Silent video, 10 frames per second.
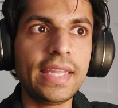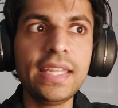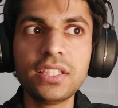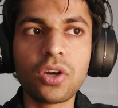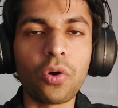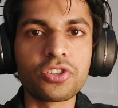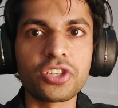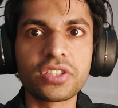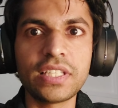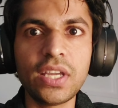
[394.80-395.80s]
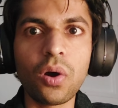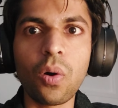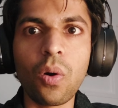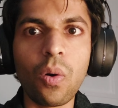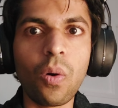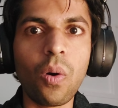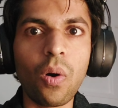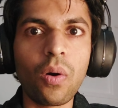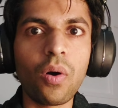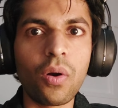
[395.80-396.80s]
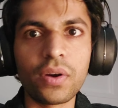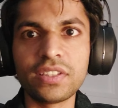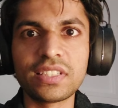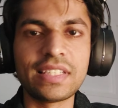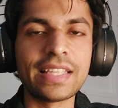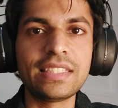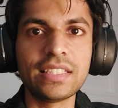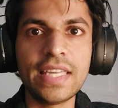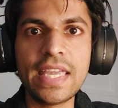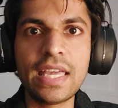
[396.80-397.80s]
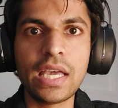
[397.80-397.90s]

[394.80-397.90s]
either consciously or incidentally,